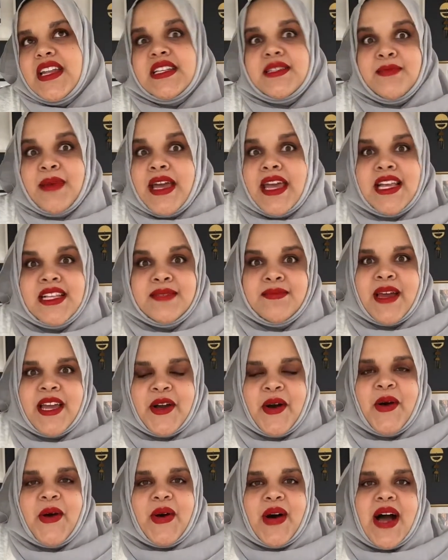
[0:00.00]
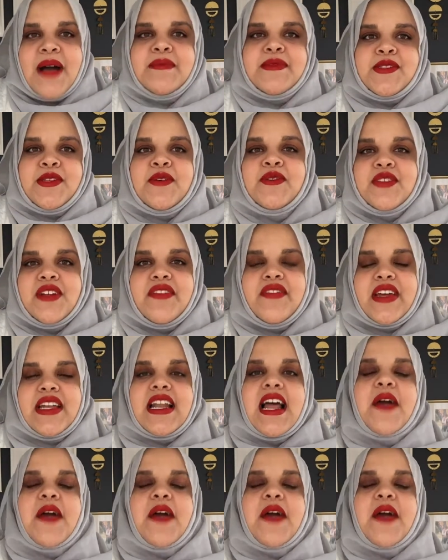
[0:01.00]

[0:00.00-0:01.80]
it's my goal. I'm so driven.